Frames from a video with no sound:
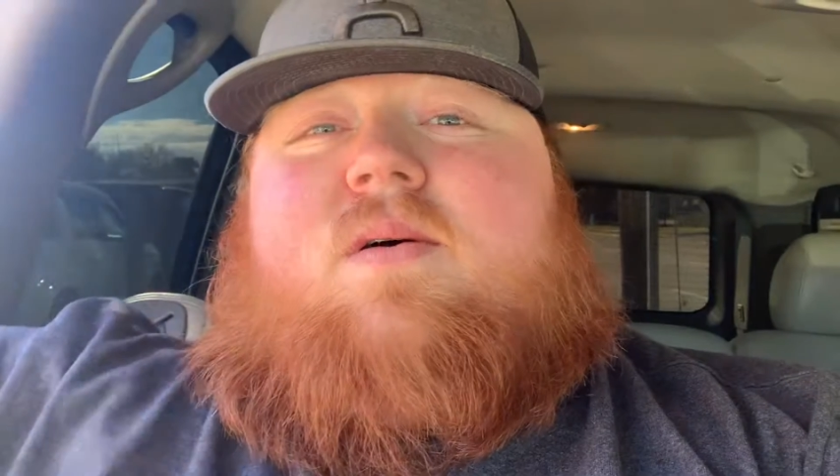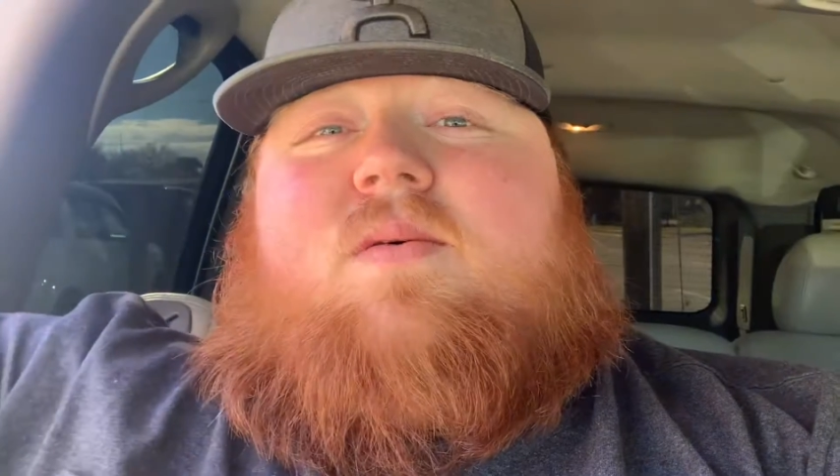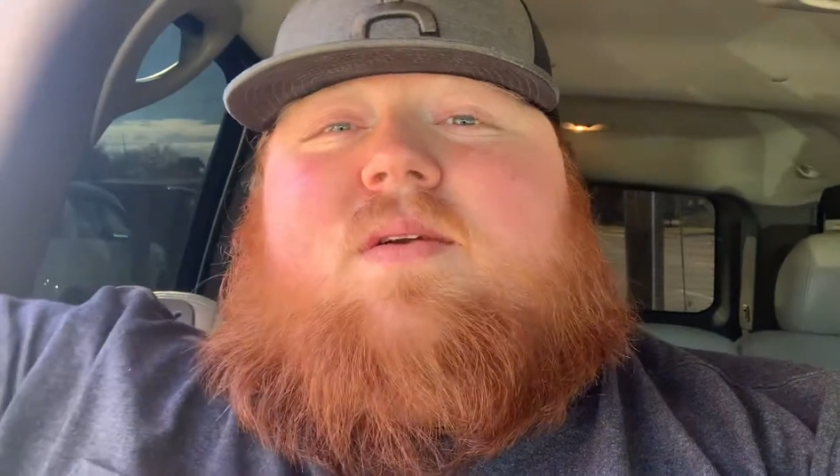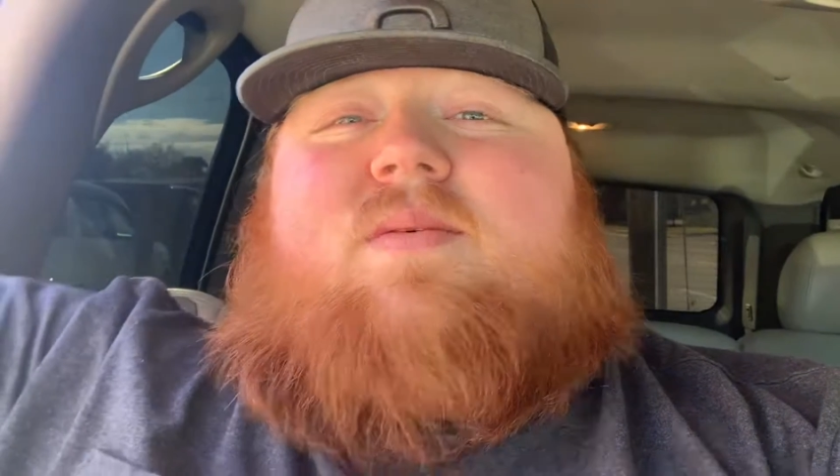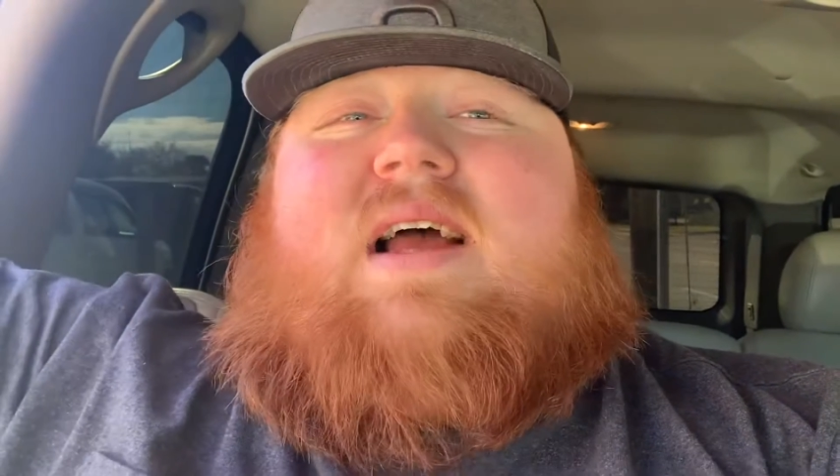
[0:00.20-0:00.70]

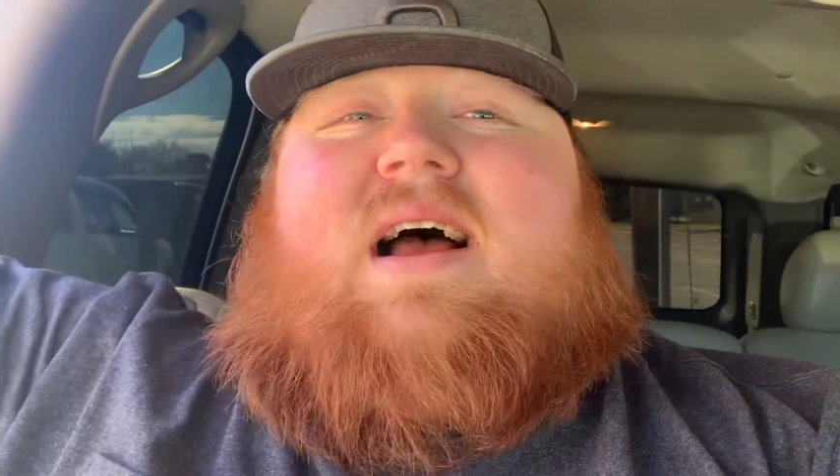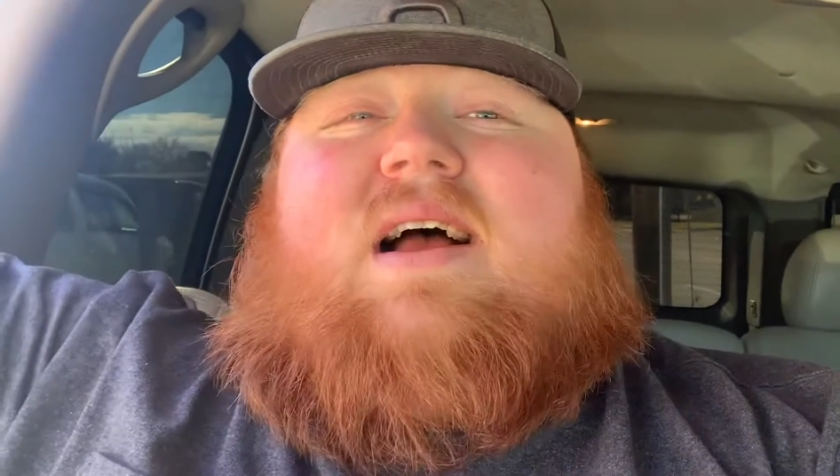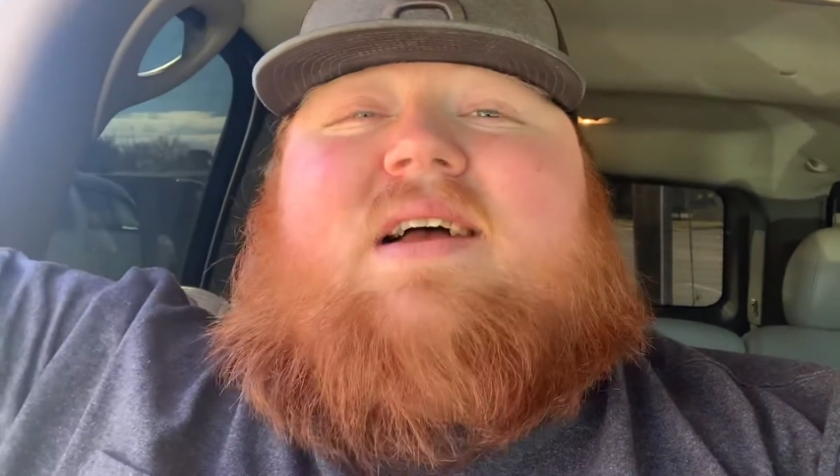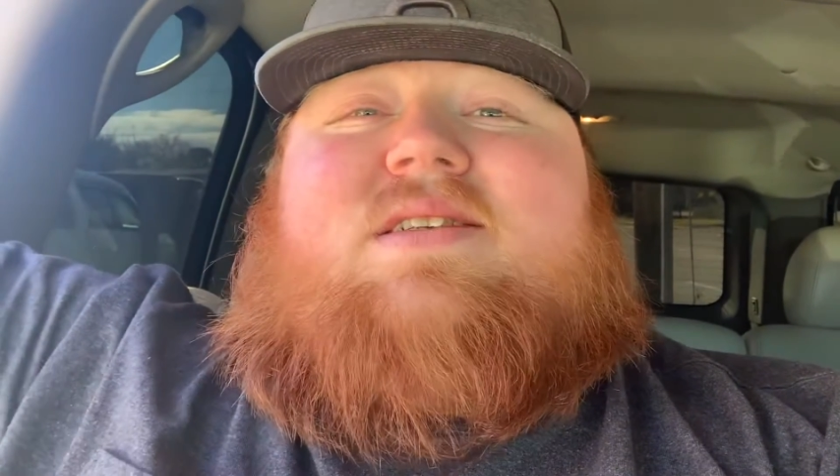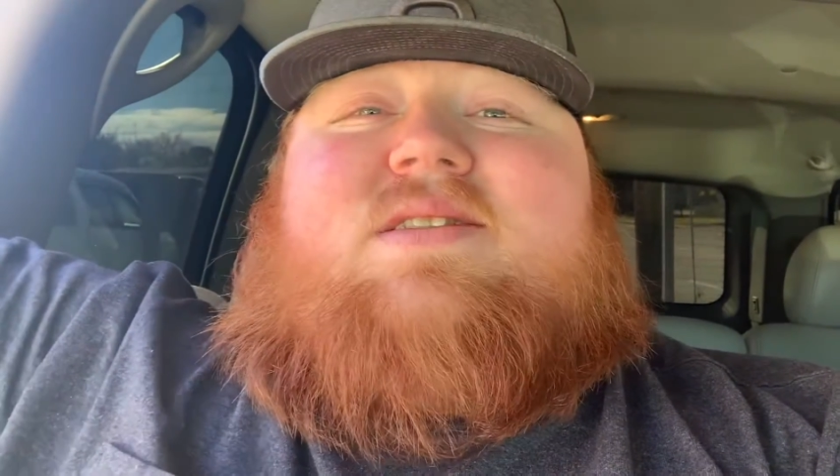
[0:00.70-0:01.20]
What up,
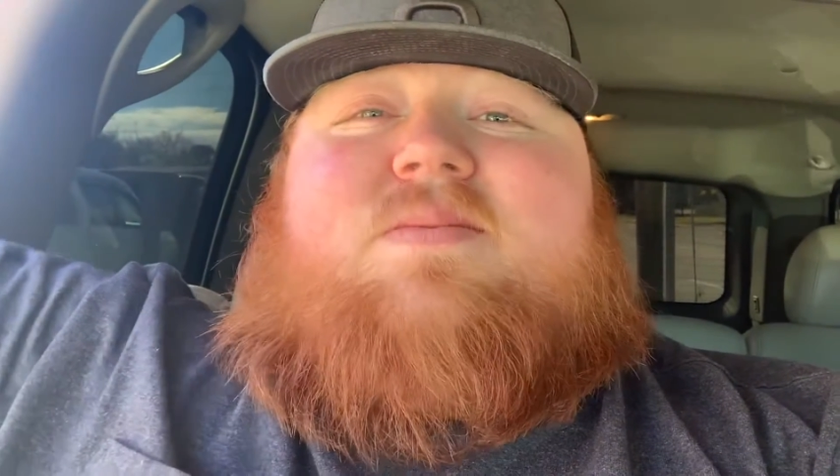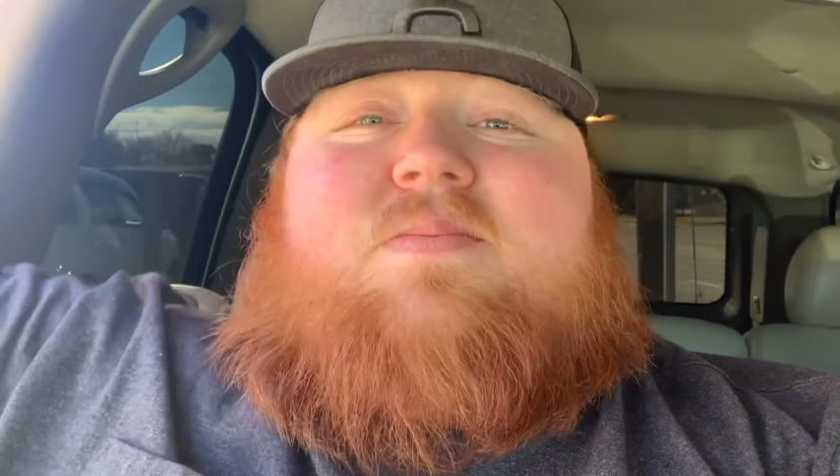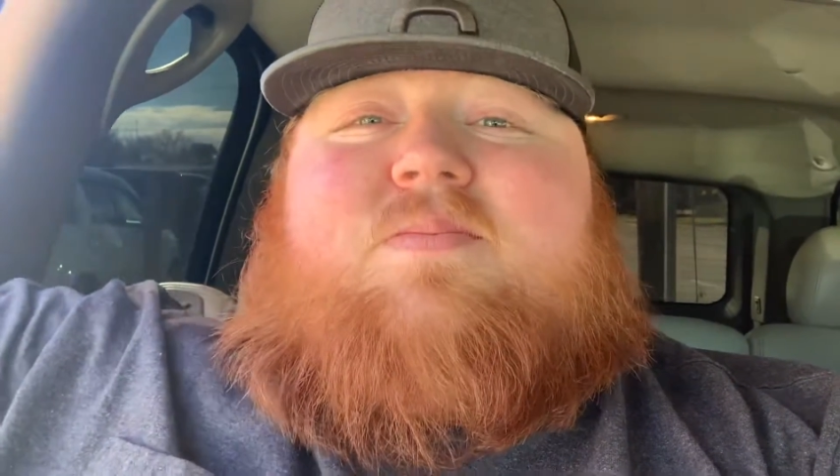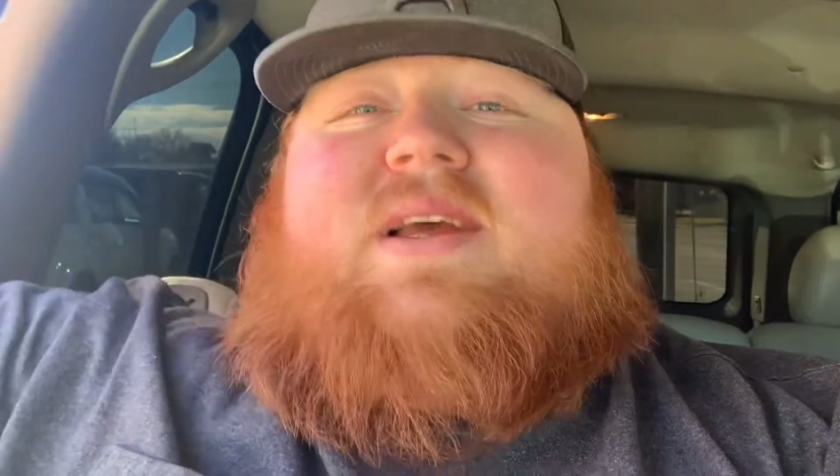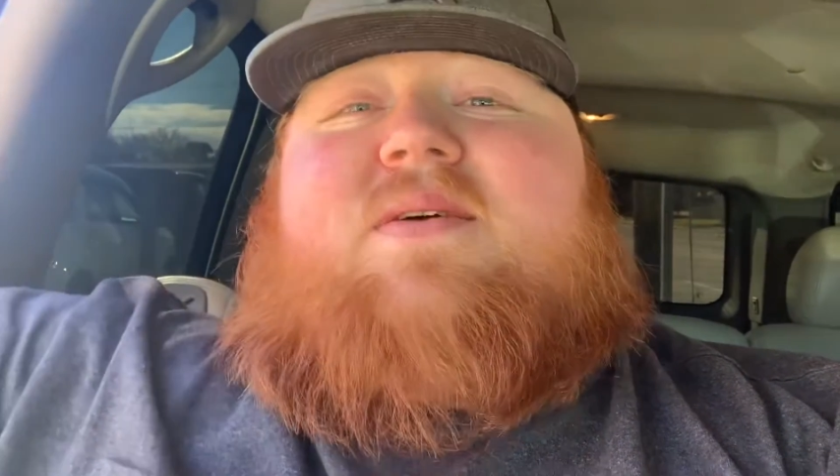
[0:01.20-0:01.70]
guys?
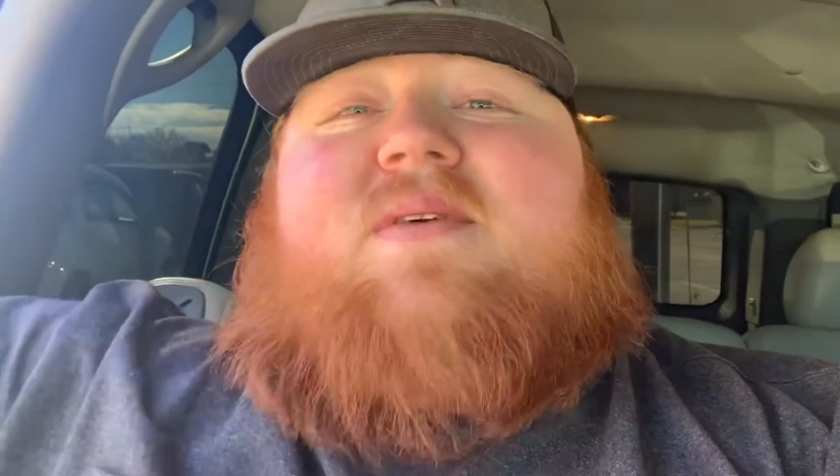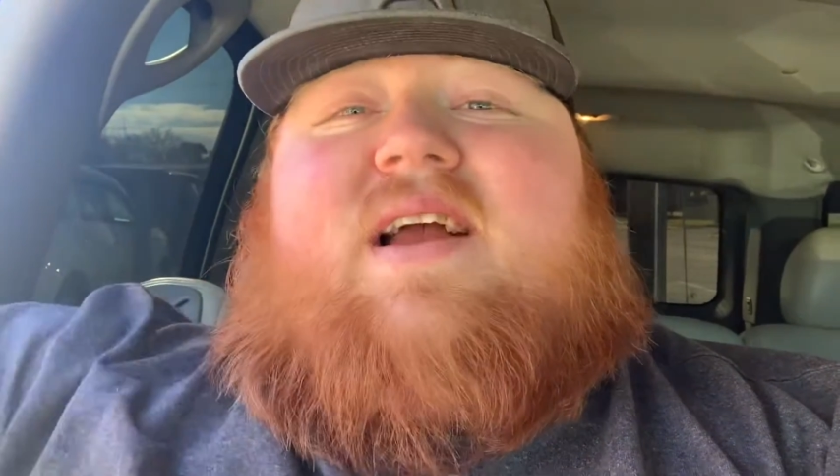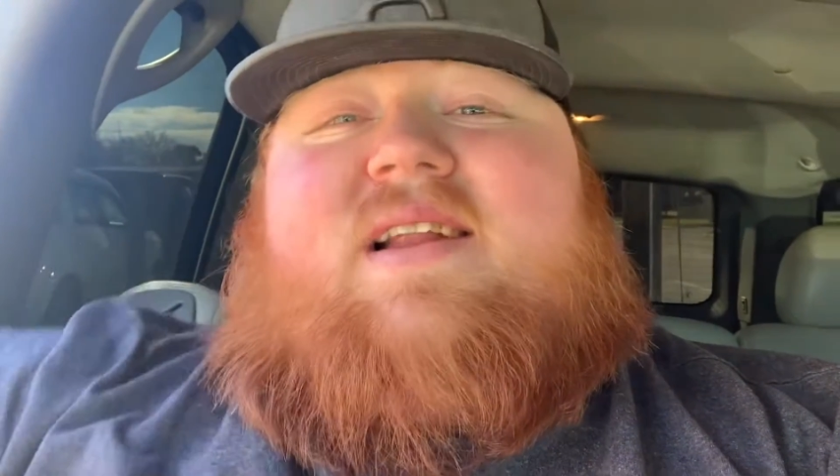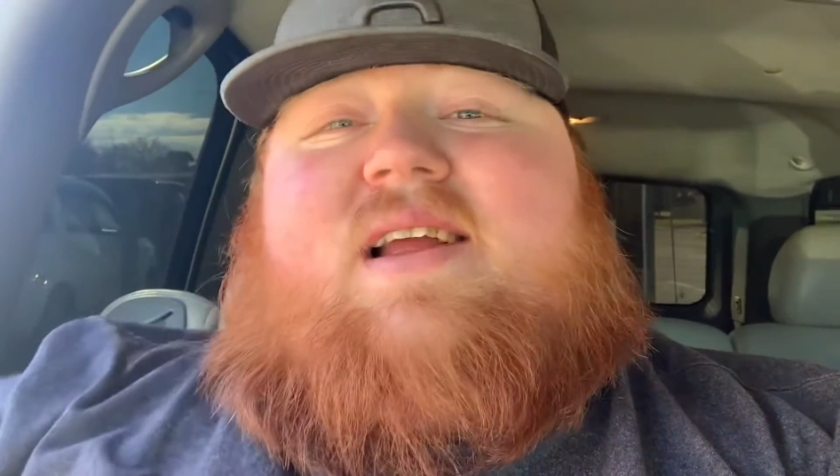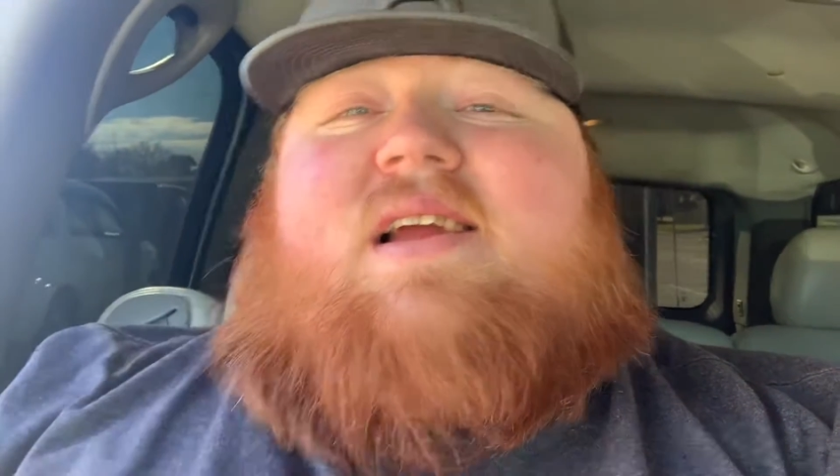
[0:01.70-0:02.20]
Big
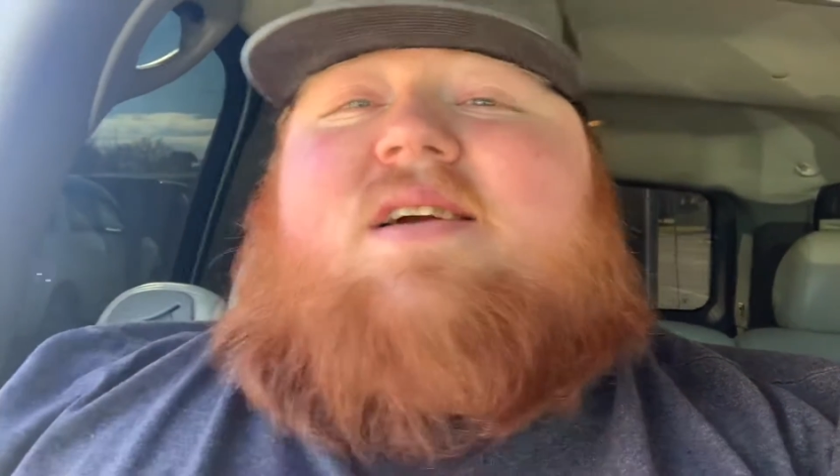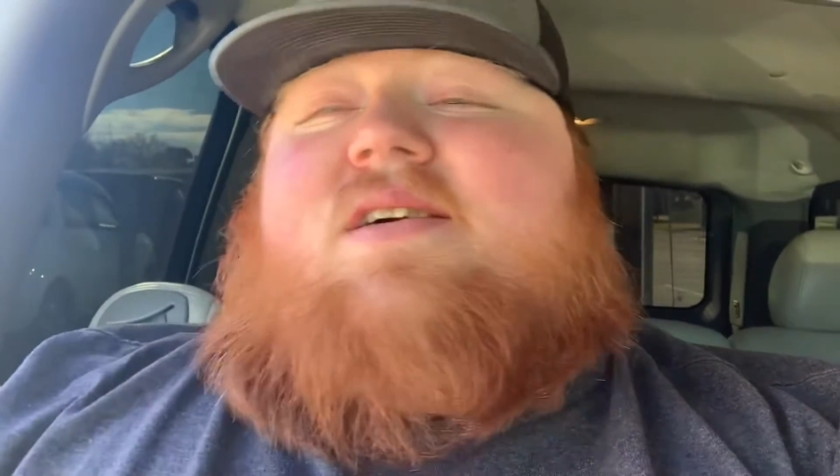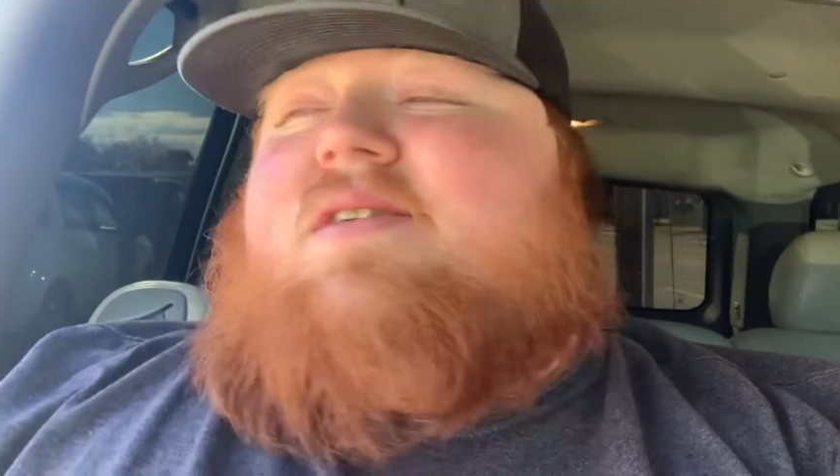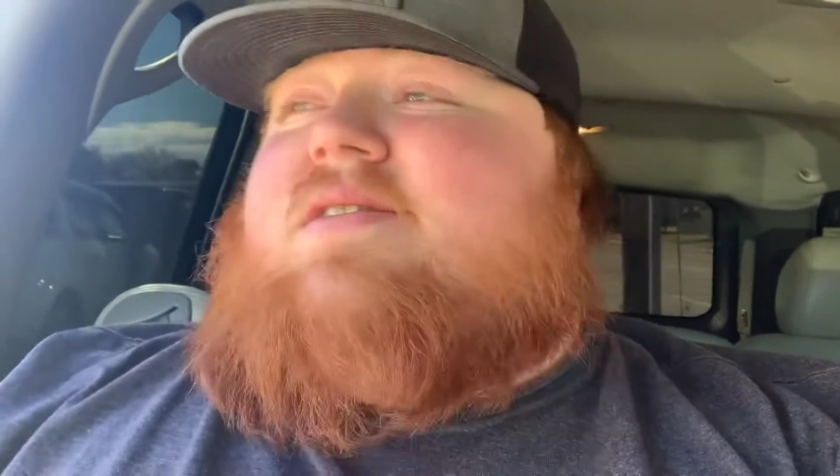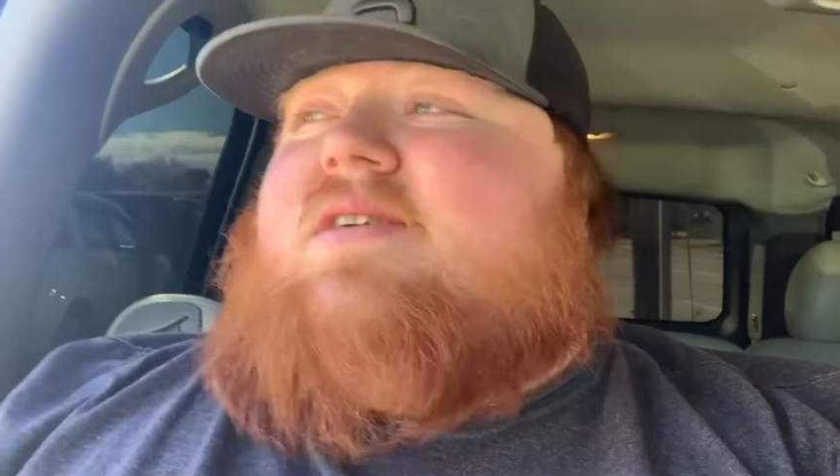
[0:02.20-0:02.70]
Red
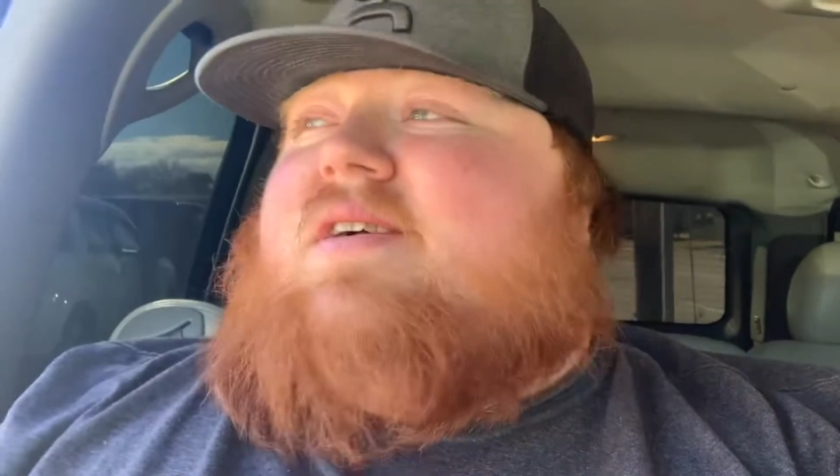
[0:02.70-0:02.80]
here.